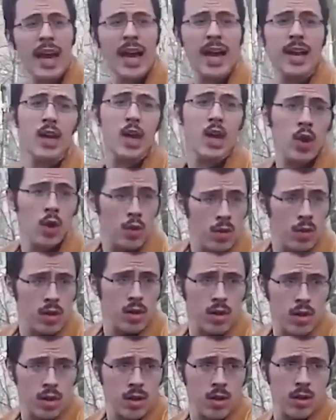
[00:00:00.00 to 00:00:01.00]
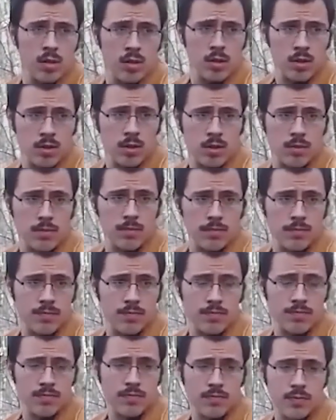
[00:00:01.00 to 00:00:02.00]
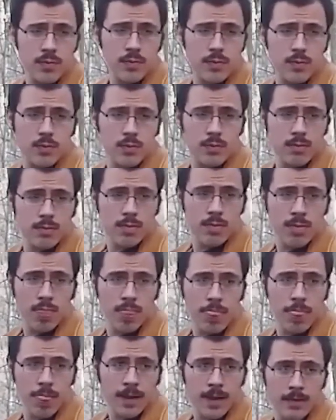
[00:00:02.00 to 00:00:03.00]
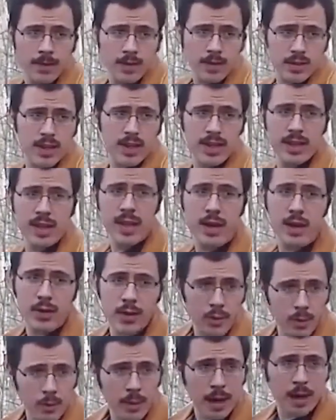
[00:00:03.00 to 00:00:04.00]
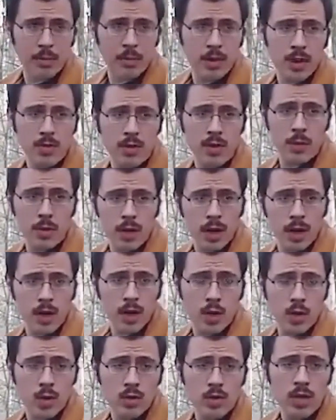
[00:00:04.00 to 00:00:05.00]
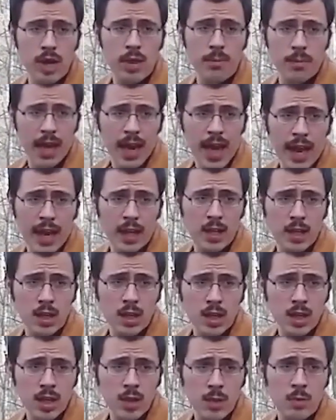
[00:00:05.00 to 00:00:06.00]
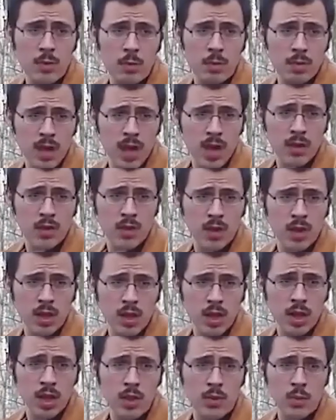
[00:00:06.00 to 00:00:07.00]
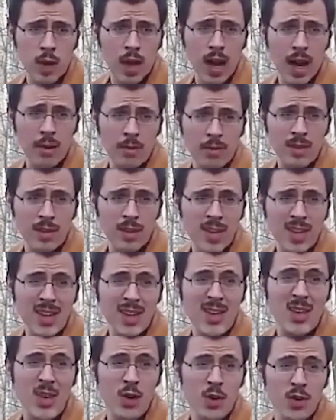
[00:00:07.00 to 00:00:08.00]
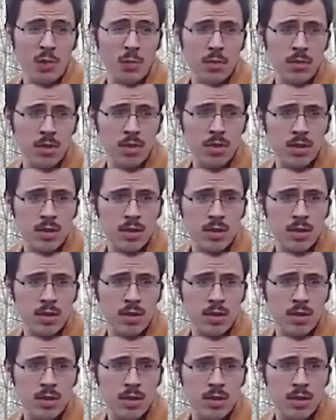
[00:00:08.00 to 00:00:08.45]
of his costume, and he obviously picked it up somewhere between Season 2 and War's End, as his jacket. So that was really cool